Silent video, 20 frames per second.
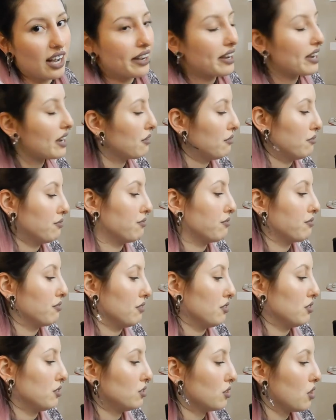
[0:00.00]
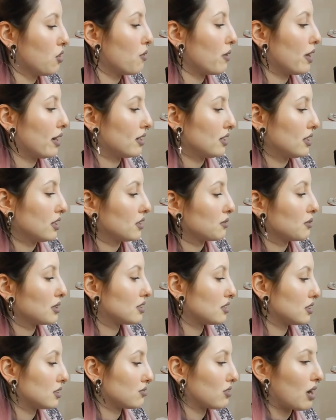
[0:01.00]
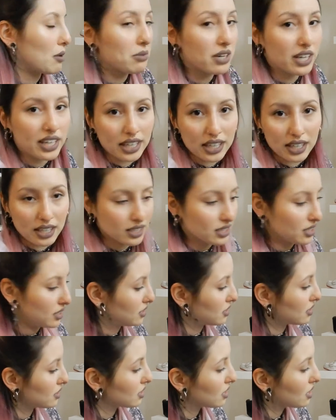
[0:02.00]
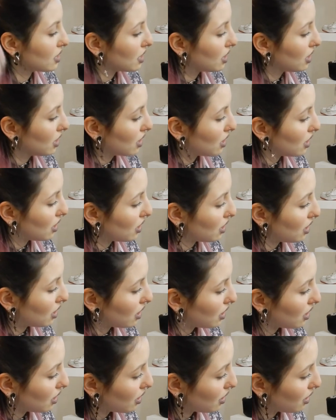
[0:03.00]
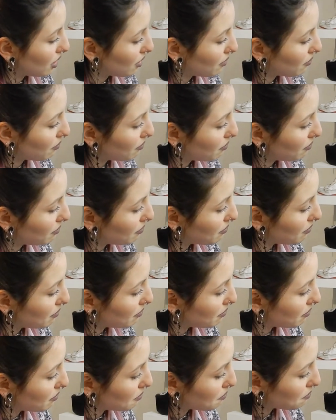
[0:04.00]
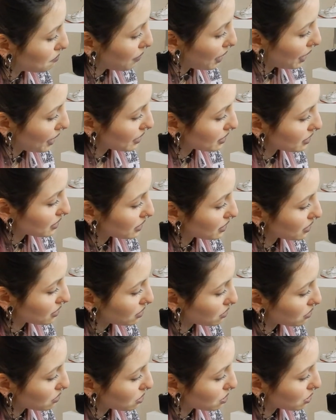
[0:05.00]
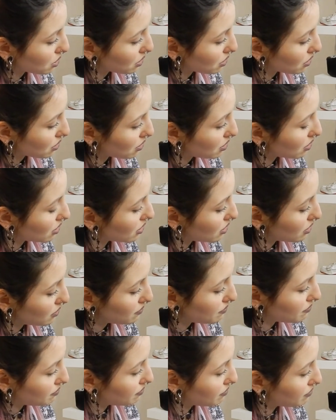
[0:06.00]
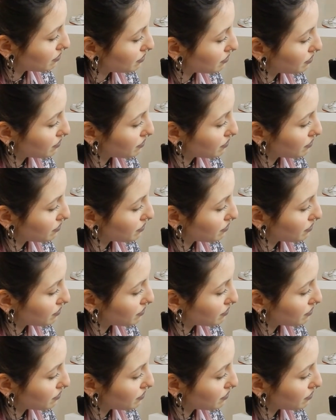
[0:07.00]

I have no idea what this fabric is, but it says you can